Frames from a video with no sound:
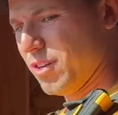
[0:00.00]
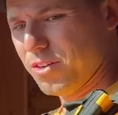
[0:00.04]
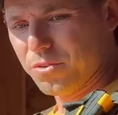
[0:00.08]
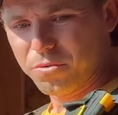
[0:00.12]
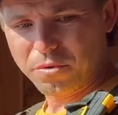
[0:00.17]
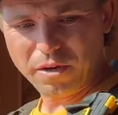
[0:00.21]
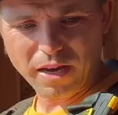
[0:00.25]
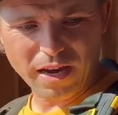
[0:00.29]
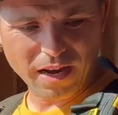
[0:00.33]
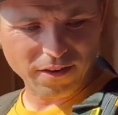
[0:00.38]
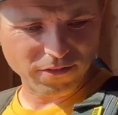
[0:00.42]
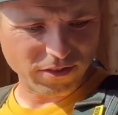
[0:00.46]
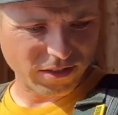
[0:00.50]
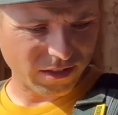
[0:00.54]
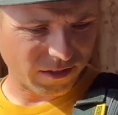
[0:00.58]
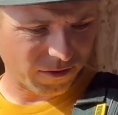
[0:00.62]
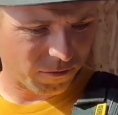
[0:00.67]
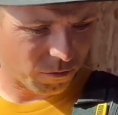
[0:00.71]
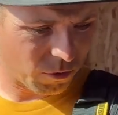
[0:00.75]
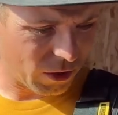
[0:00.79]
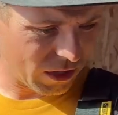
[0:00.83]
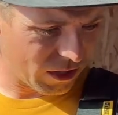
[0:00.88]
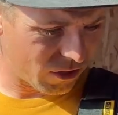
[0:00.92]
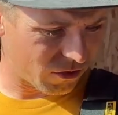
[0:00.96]
We have
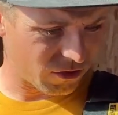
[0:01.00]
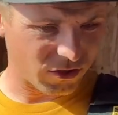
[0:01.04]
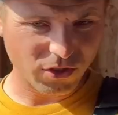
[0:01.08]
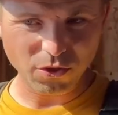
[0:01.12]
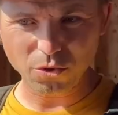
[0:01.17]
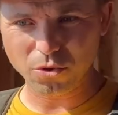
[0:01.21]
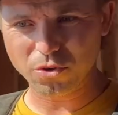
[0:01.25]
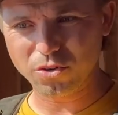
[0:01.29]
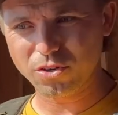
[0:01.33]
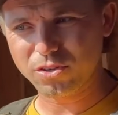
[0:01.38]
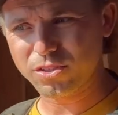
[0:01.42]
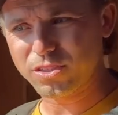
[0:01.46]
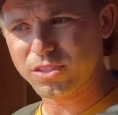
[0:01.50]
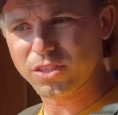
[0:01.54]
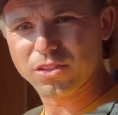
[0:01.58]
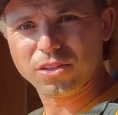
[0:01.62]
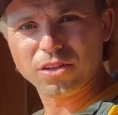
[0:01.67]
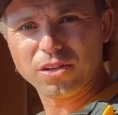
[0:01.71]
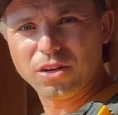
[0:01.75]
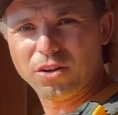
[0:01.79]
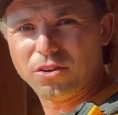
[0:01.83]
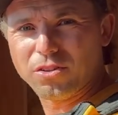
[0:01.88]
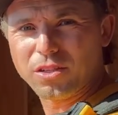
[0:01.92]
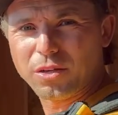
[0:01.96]
some window door
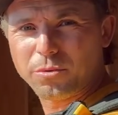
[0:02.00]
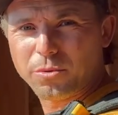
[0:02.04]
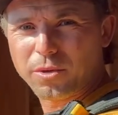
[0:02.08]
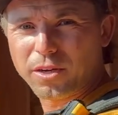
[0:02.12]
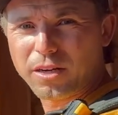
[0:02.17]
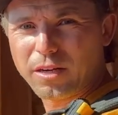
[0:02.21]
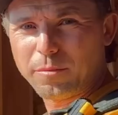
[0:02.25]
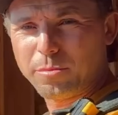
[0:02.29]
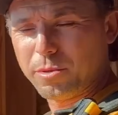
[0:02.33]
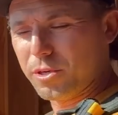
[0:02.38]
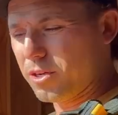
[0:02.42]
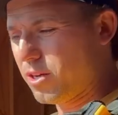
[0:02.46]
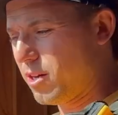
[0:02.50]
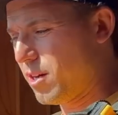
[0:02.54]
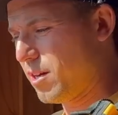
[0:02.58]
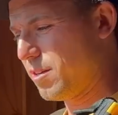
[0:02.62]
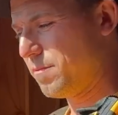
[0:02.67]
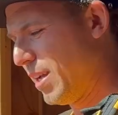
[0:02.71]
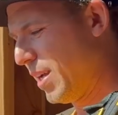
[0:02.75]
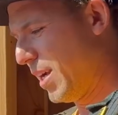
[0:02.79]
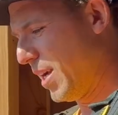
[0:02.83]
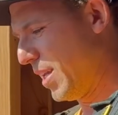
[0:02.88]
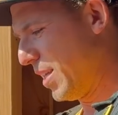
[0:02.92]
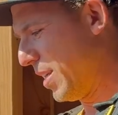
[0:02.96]
silicone that we're gonna put
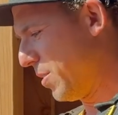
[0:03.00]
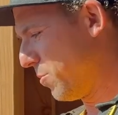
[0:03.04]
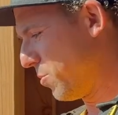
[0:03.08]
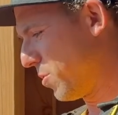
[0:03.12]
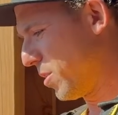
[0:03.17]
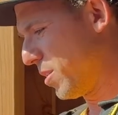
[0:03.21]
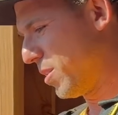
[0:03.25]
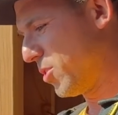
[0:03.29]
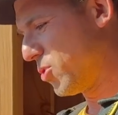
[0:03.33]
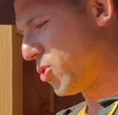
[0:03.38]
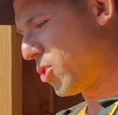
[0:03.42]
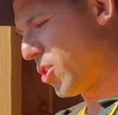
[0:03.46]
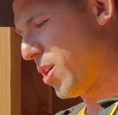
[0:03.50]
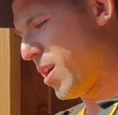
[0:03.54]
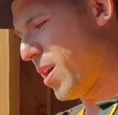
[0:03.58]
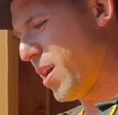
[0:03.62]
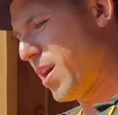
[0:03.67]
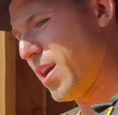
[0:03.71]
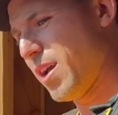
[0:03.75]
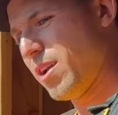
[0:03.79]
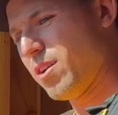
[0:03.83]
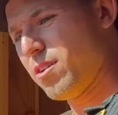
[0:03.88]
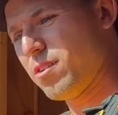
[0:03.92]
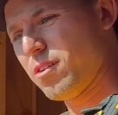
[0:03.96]
on, and then we're gonna
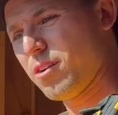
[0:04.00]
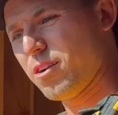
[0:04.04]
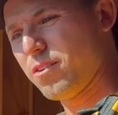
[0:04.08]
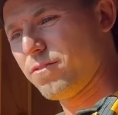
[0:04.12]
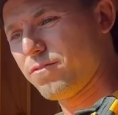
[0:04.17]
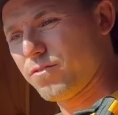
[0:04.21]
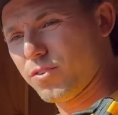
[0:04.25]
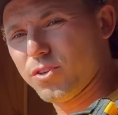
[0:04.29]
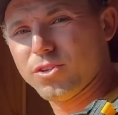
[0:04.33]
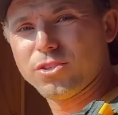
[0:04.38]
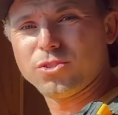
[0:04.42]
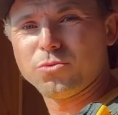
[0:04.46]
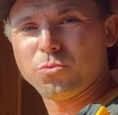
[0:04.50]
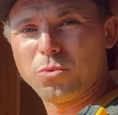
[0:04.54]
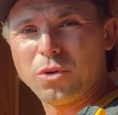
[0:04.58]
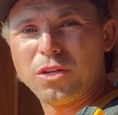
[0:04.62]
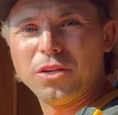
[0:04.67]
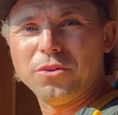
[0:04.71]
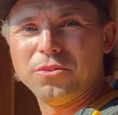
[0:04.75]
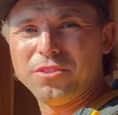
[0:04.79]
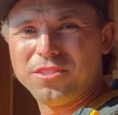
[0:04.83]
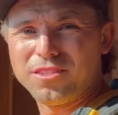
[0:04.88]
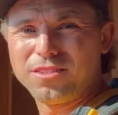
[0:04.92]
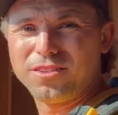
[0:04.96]
try our first
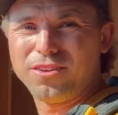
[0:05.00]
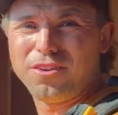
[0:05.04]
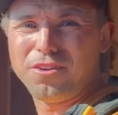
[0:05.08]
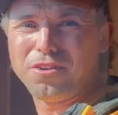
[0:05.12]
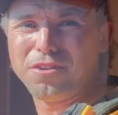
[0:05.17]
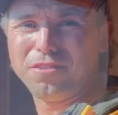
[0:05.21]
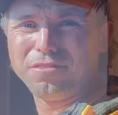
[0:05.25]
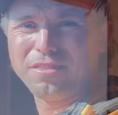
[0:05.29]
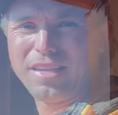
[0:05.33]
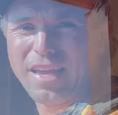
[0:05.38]
window install